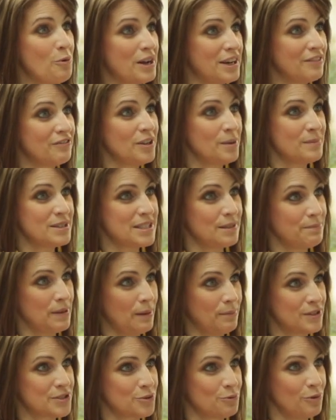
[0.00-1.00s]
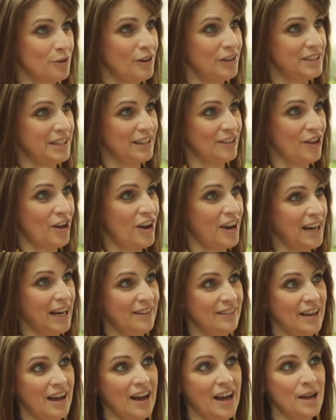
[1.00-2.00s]
one of them is at public school all day long,
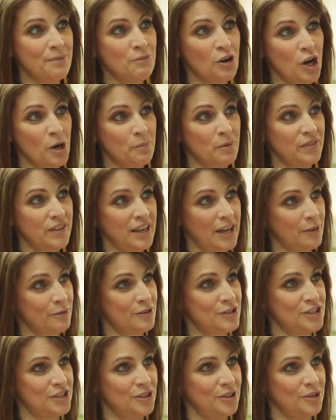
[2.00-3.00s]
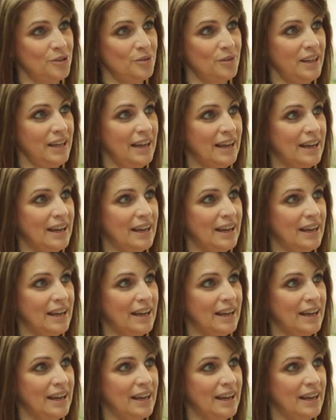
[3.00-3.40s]
and I'm home with the other two.